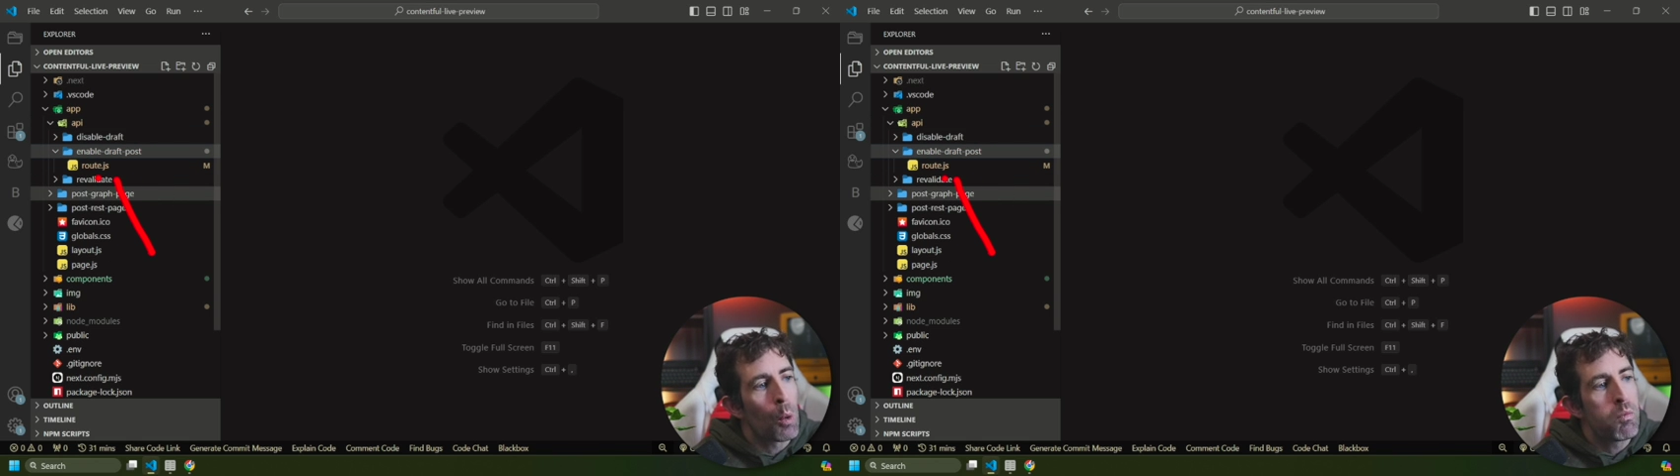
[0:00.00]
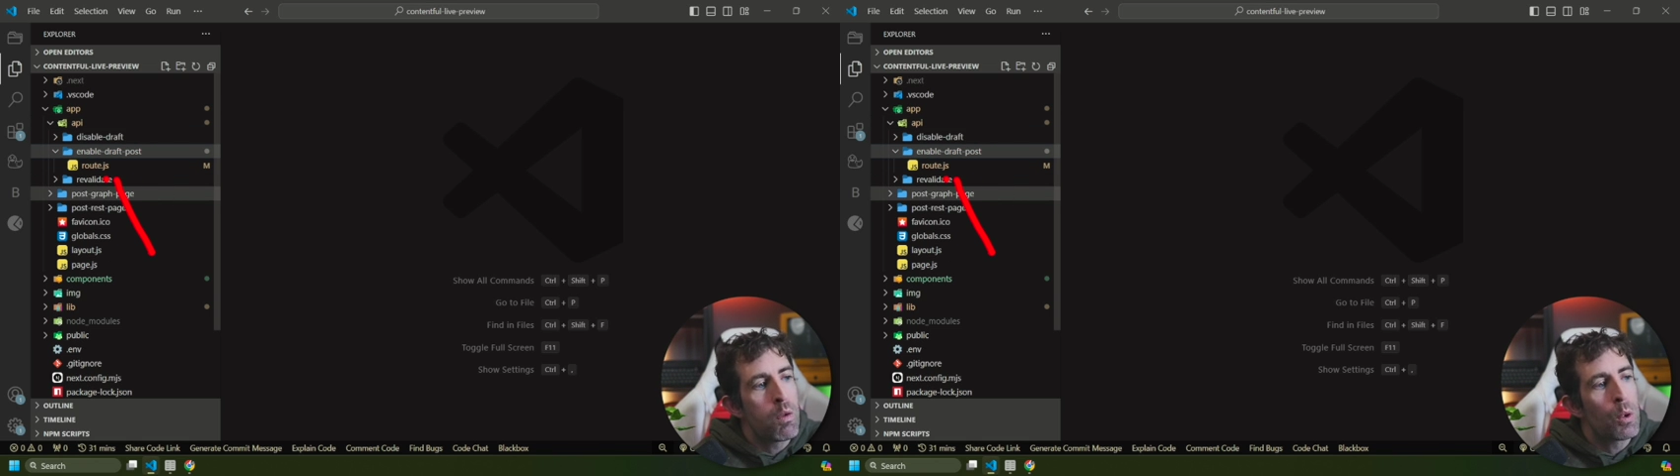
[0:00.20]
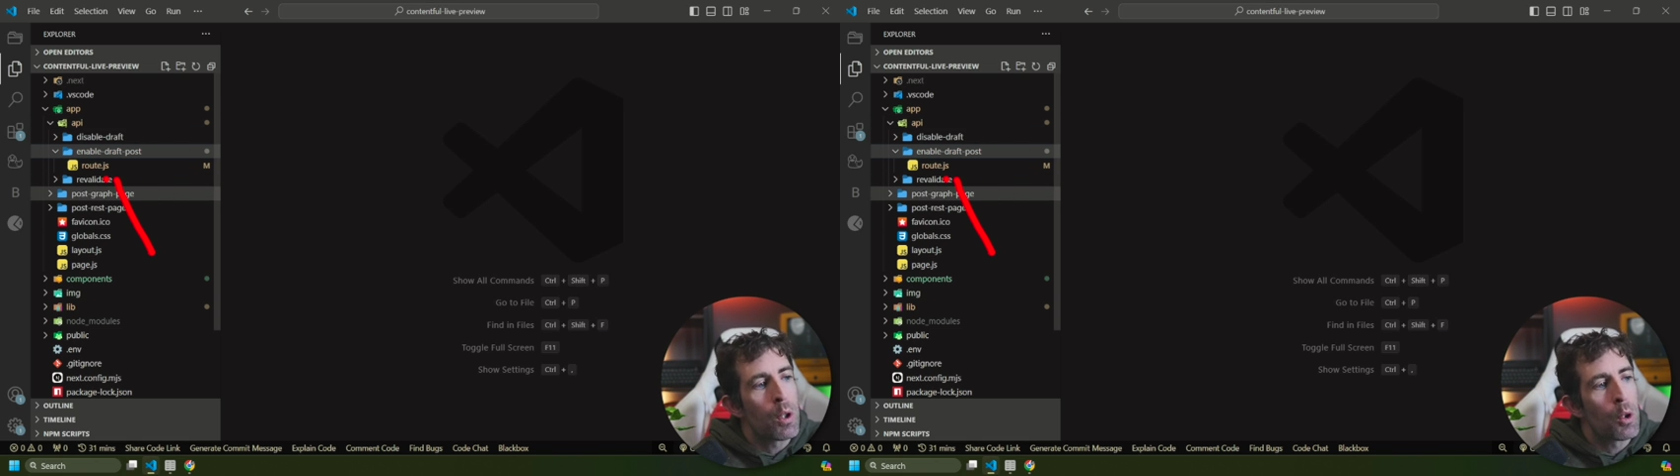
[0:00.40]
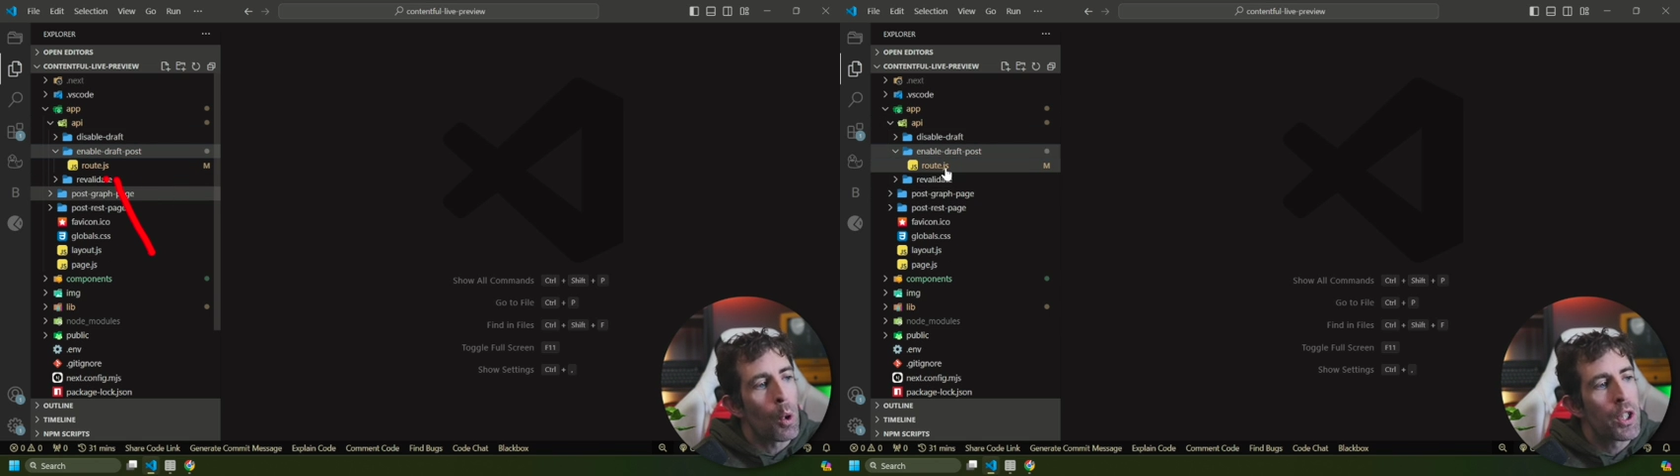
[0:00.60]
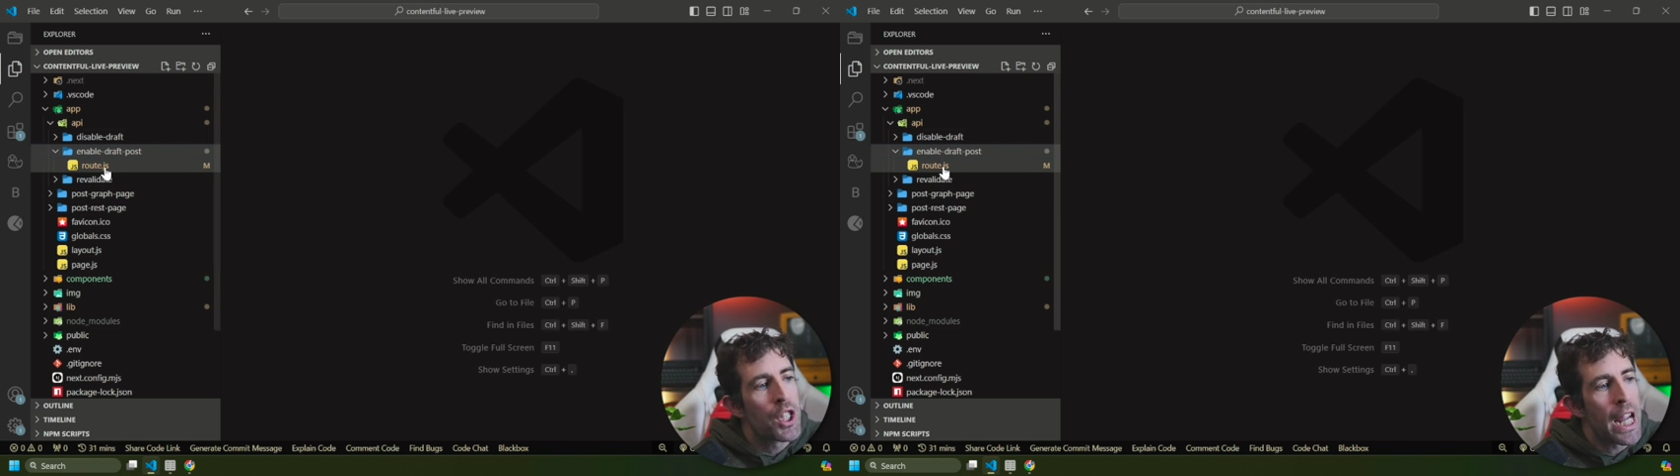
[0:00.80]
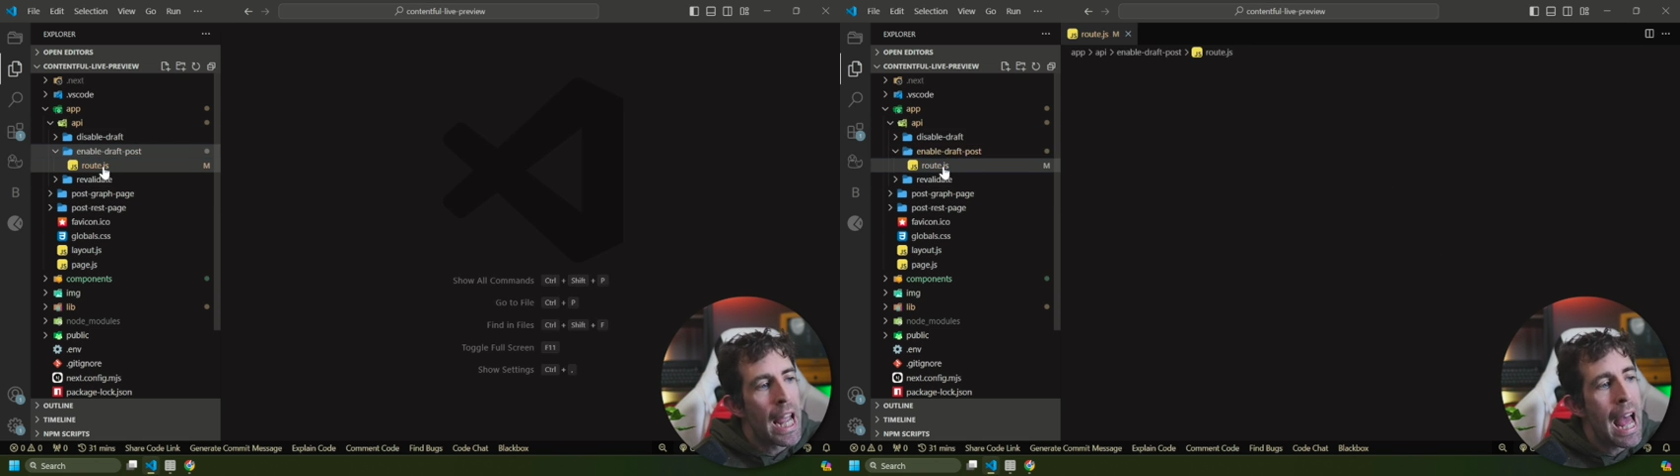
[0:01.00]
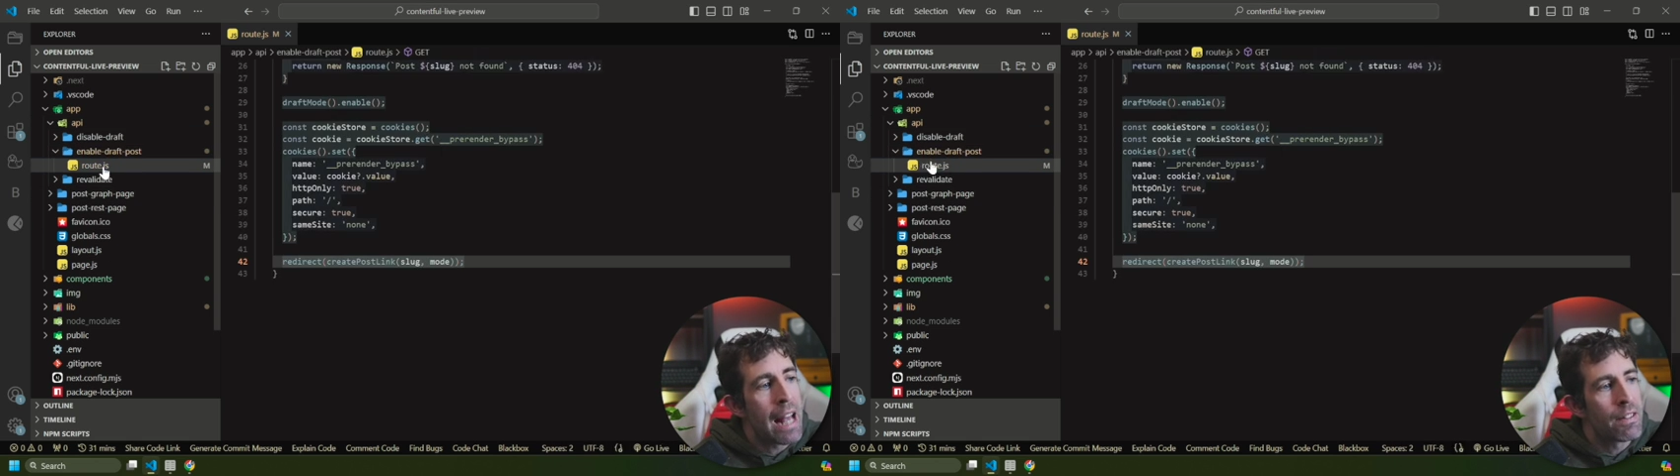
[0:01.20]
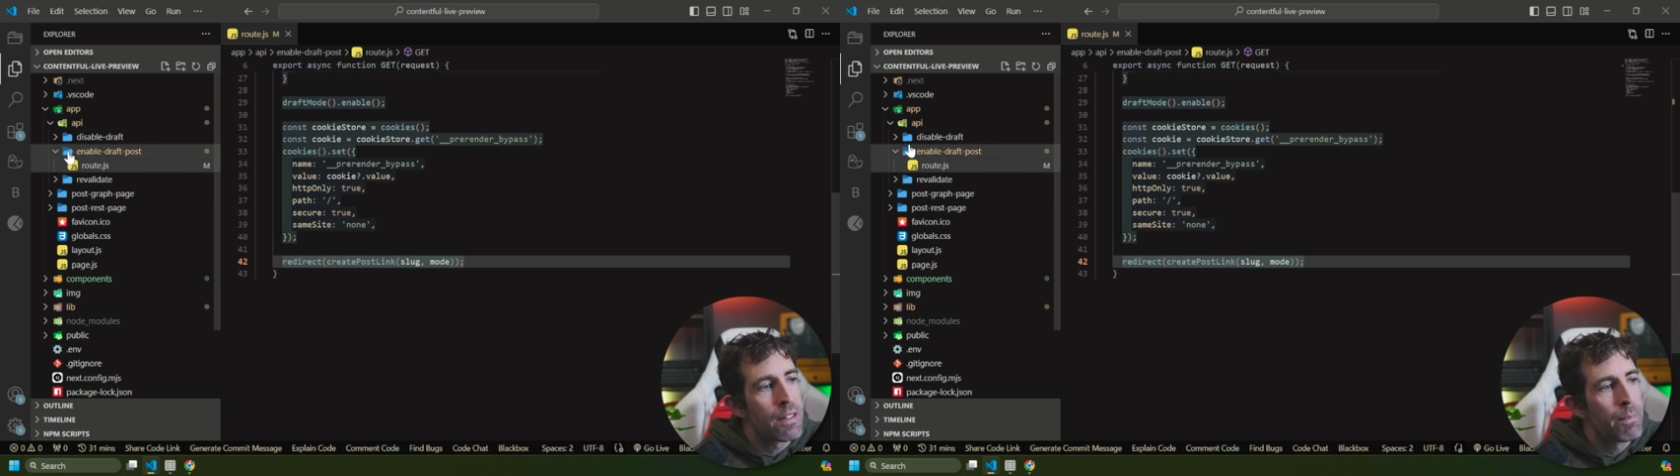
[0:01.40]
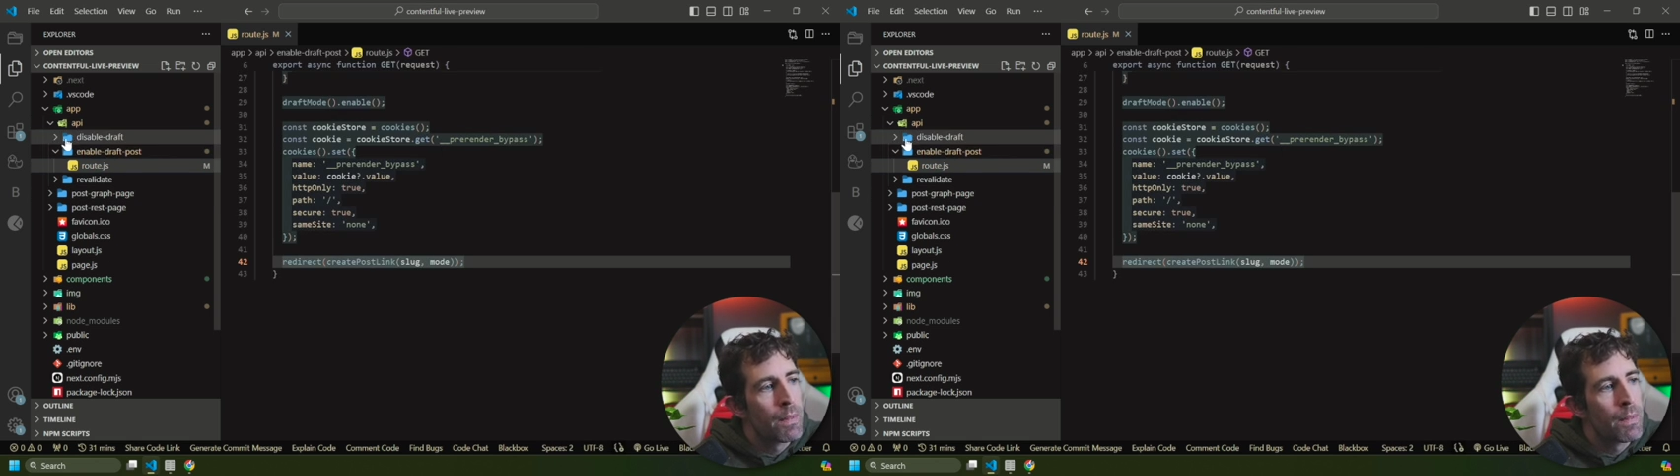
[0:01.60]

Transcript: root.js.